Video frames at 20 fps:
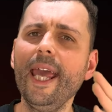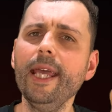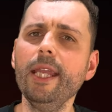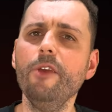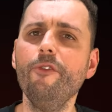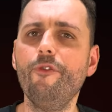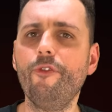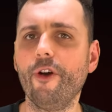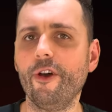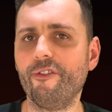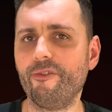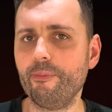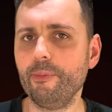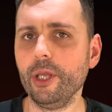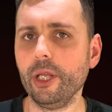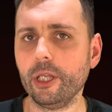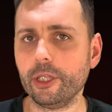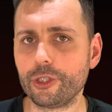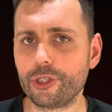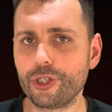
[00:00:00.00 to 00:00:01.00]
eighty-five
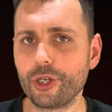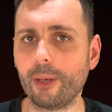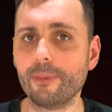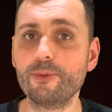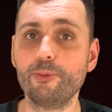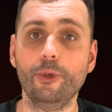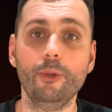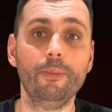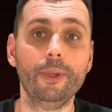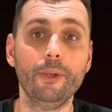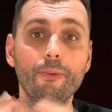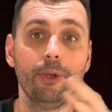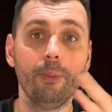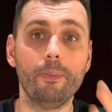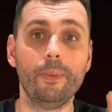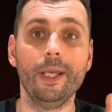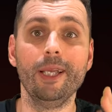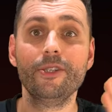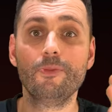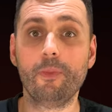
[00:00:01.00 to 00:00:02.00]
million jobs will be
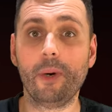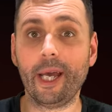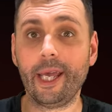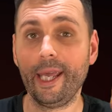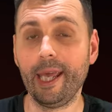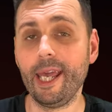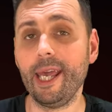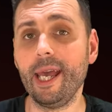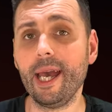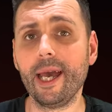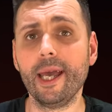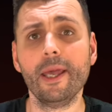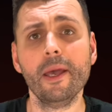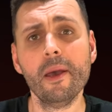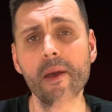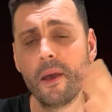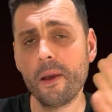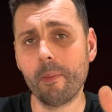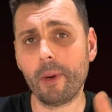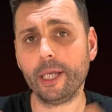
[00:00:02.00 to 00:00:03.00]
replaced by A I
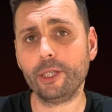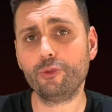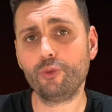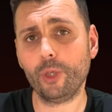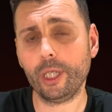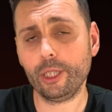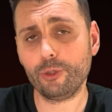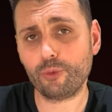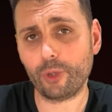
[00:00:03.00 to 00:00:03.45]
by twenty